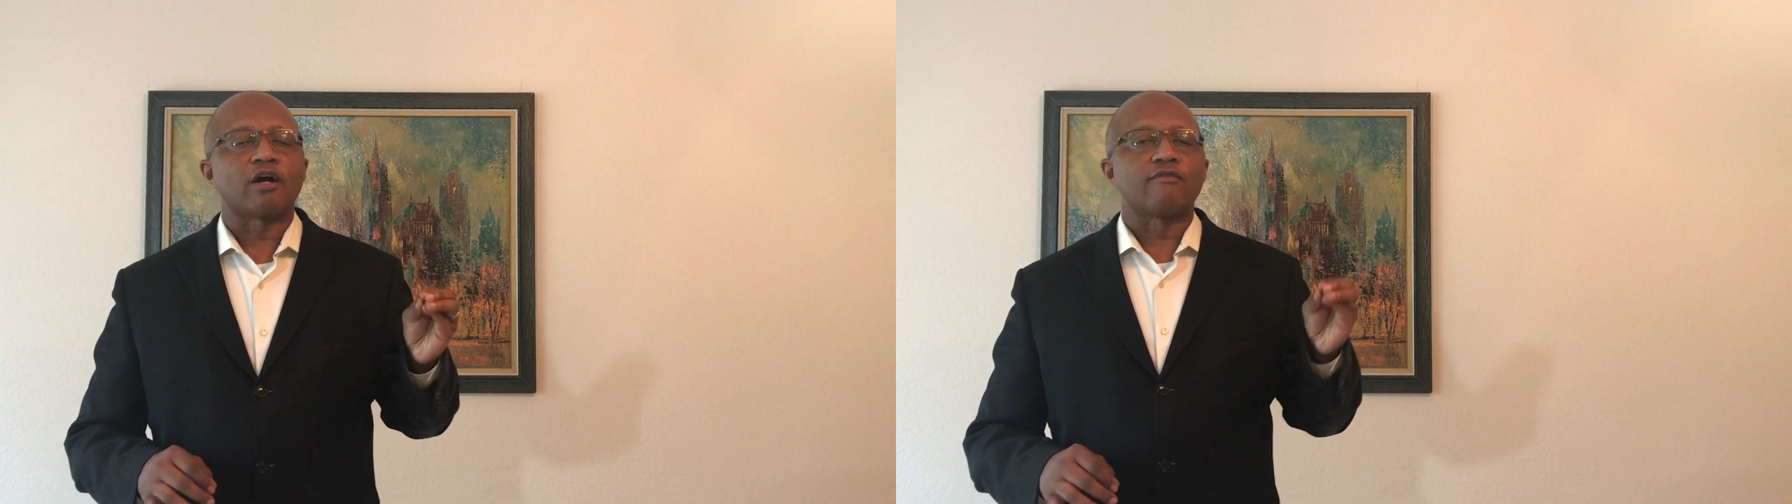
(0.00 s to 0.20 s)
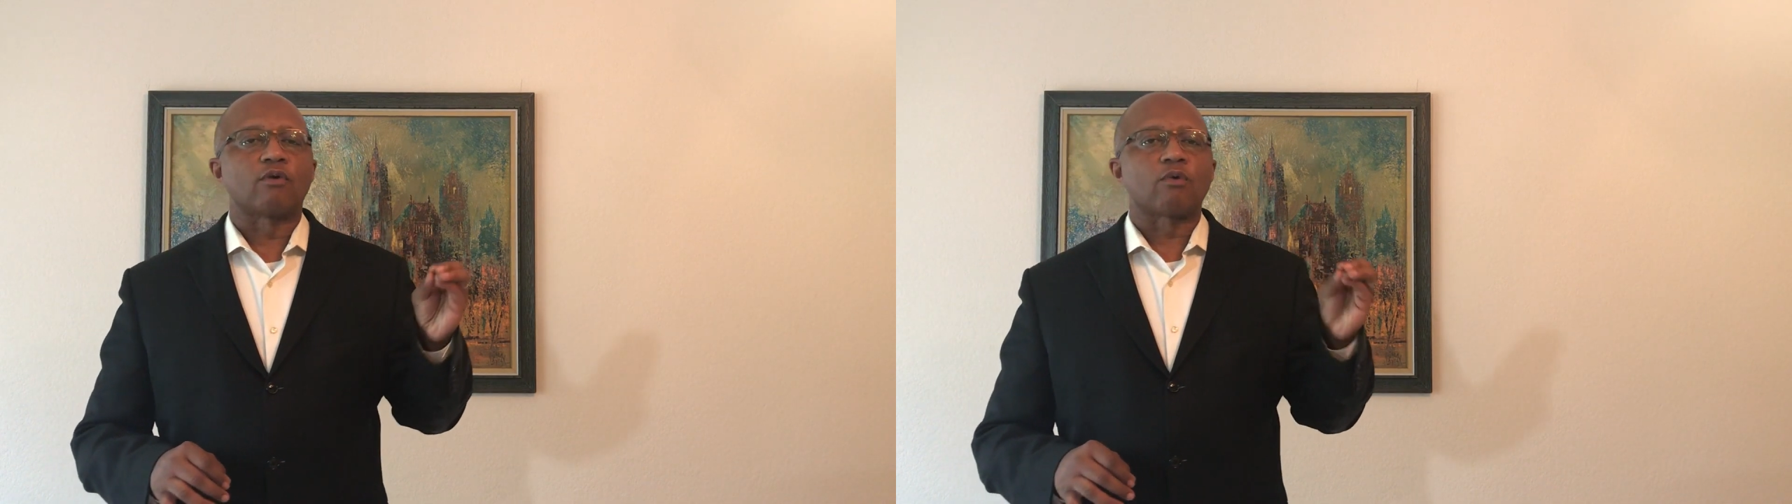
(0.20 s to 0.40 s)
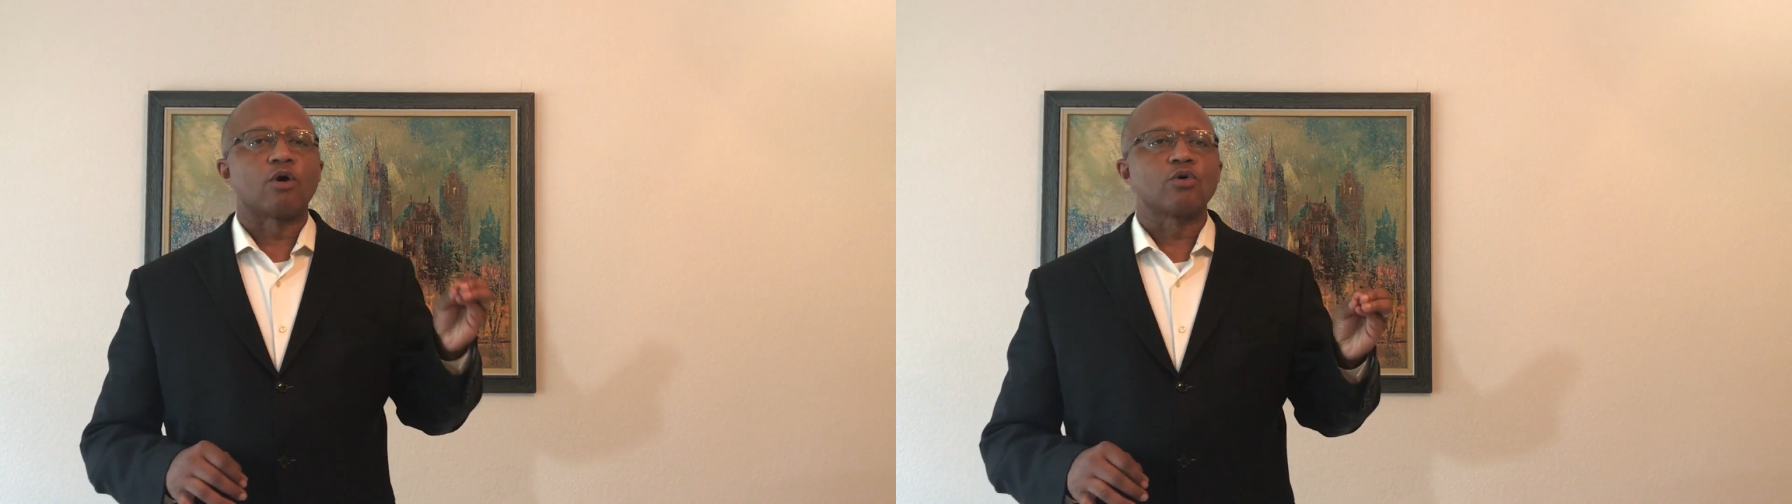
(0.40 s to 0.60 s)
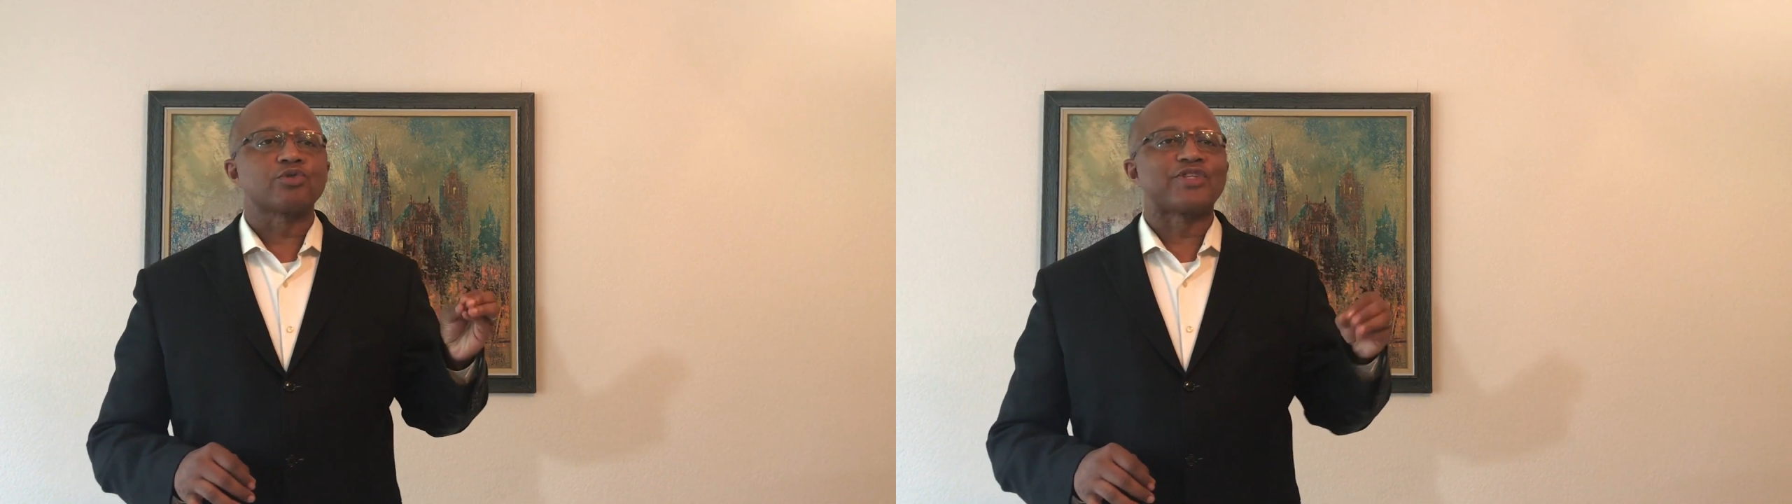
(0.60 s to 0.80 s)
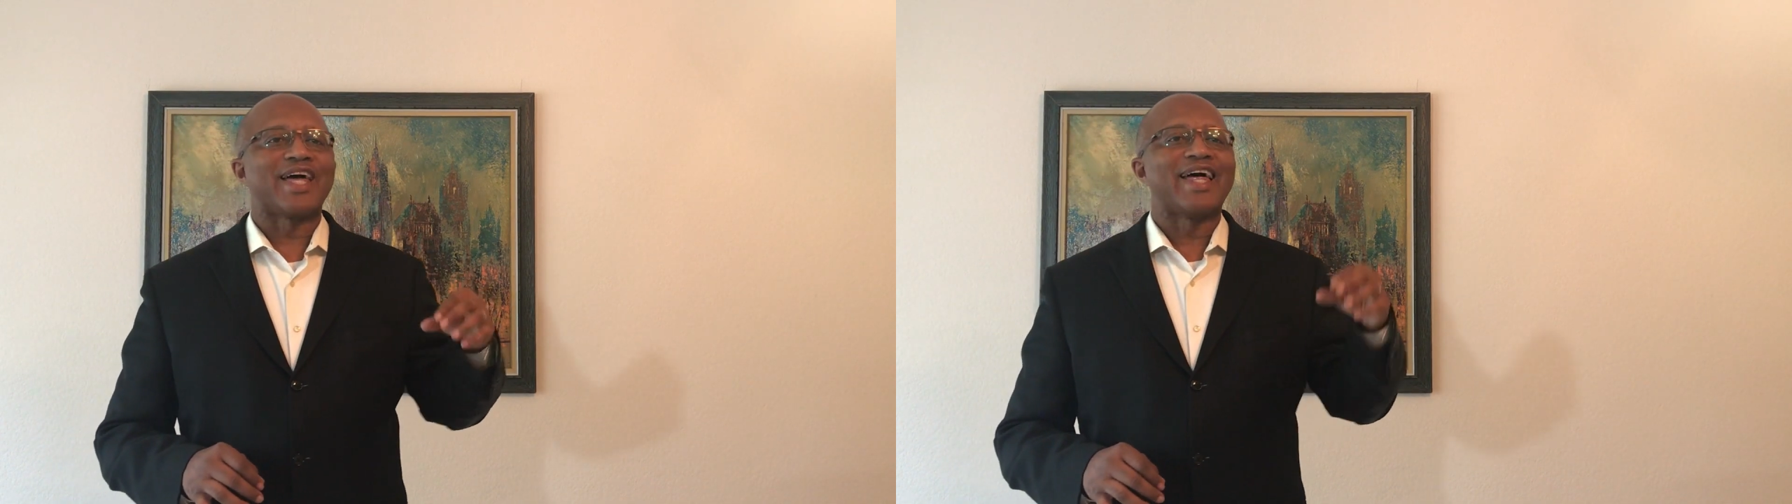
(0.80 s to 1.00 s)
if you're looking to
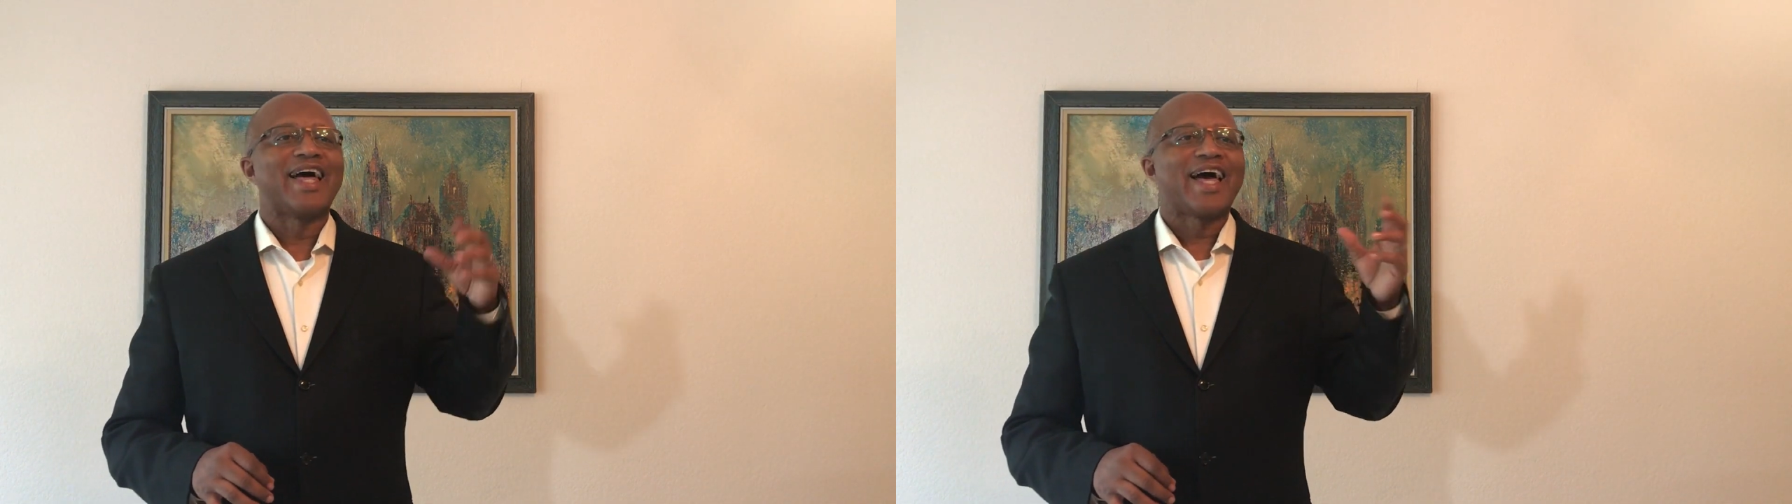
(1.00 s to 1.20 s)
learn and